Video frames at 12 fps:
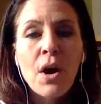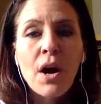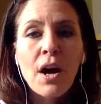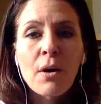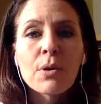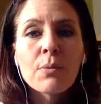
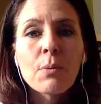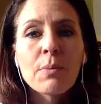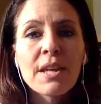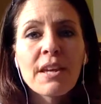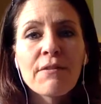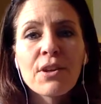uh, we will be
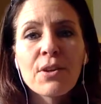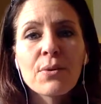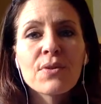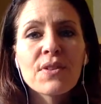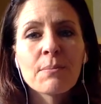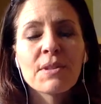giving you
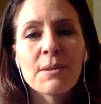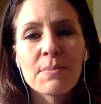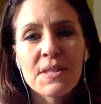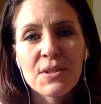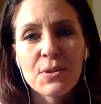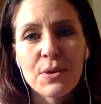some
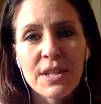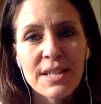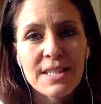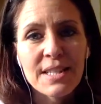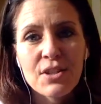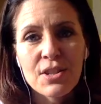tips and
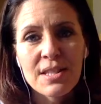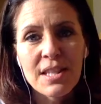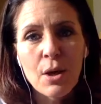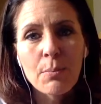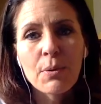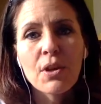tricks and just
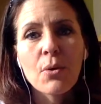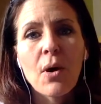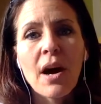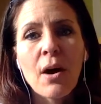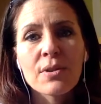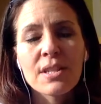helping you
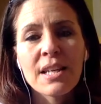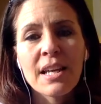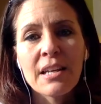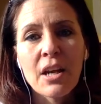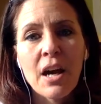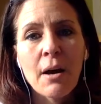out
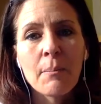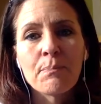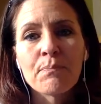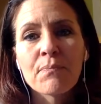and um,